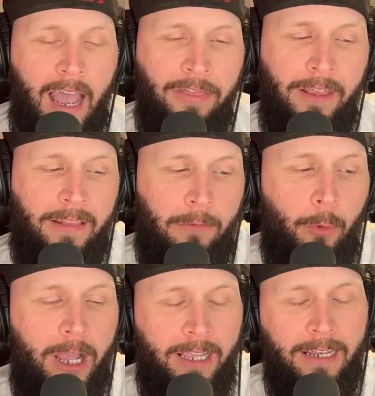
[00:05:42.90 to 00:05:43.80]
I think that
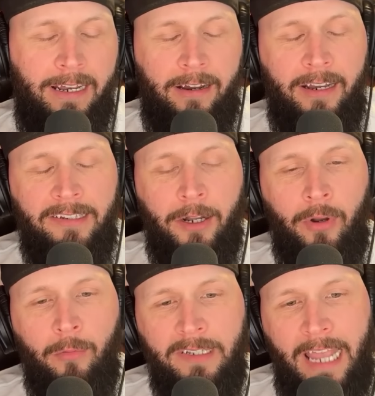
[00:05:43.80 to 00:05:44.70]
what Kadarius
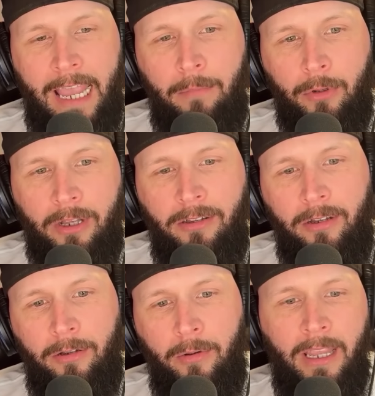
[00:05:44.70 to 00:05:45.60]
Toney was able to
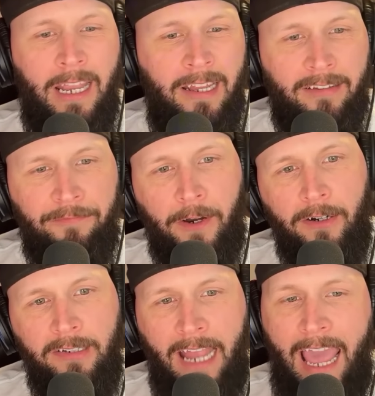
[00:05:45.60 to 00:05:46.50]
do in his
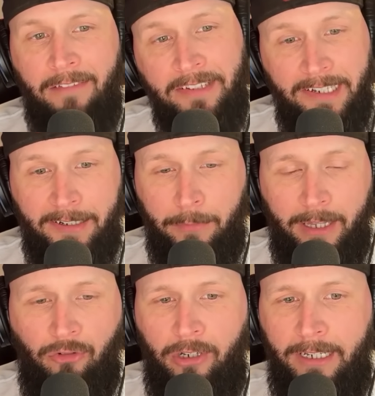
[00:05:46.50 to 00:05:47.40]
first half season
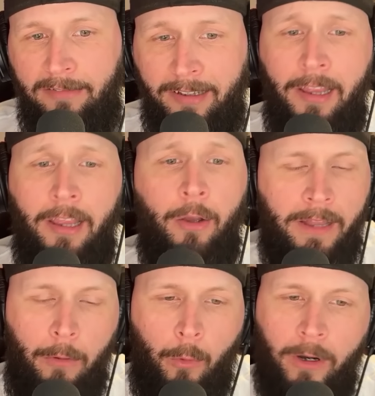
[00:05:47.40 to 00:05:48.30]
with the Chiefs
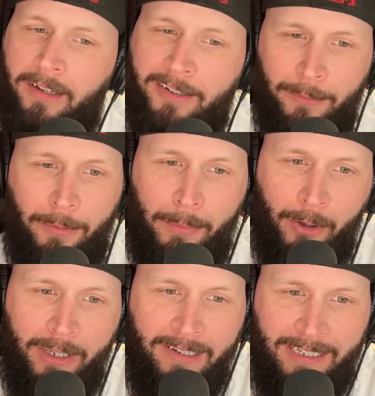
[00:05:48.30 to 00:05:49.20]
when they won the Super
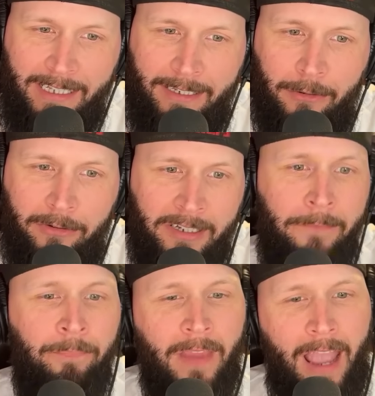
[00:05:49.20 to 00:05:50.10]
Bowl against the Eagles,
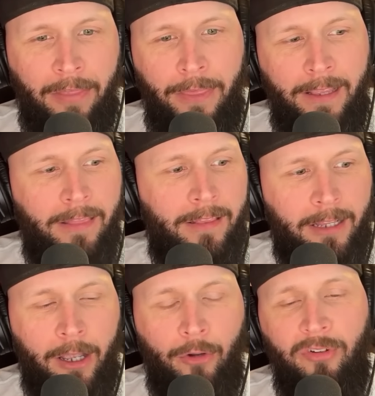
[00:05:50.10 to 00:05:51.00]
I think that
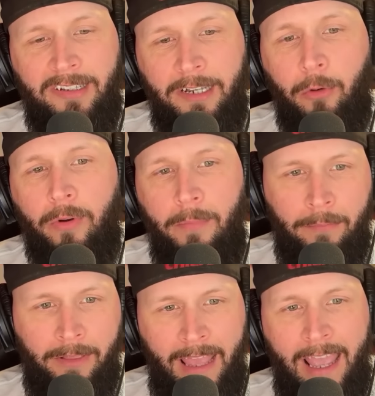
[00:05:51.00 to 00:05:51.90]
the coaches still
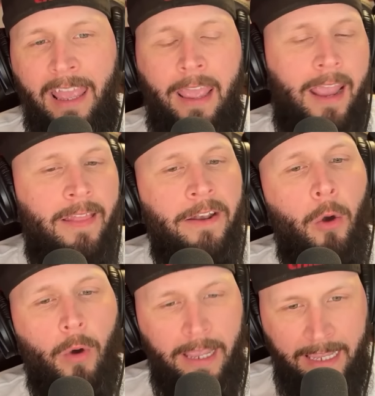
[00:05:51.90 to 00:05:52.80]
remember that and they
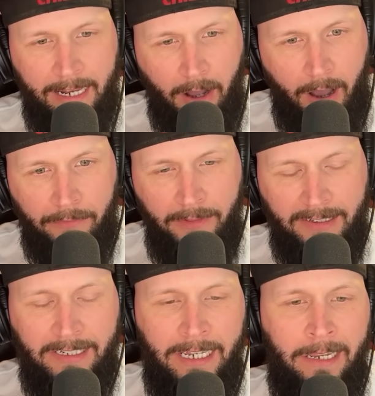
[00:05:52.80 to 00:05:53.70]
know what he can offer
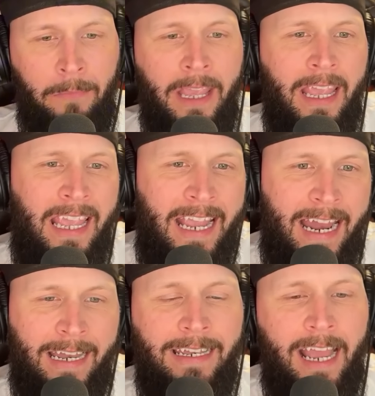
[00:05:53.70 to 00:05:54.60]
this team. He
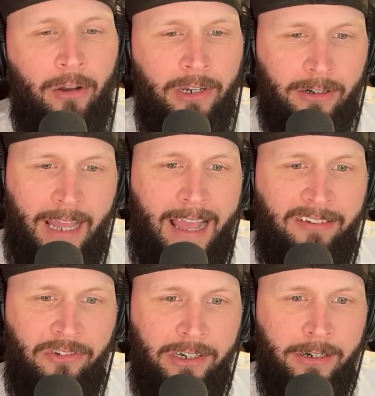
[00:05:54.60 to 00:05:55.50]
had a down year
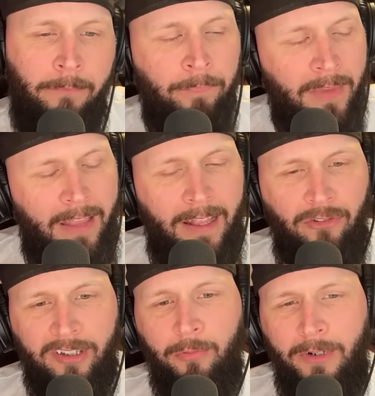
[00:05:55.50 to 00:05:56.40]
last year and they
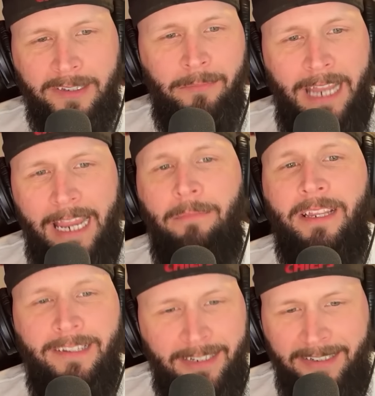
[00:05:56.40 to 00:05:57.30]
just want some damn
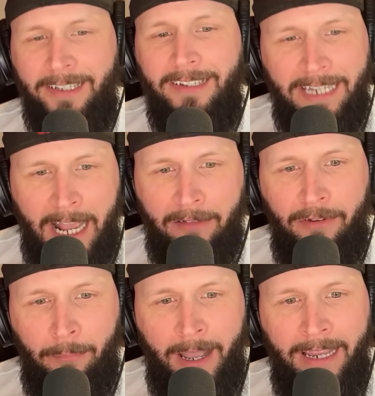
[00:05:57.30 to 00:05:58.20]
consistency out
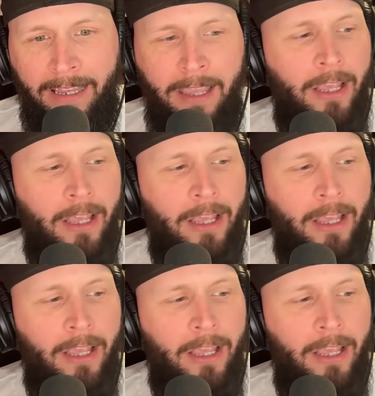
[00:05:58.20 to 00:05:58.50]
of him, Mike.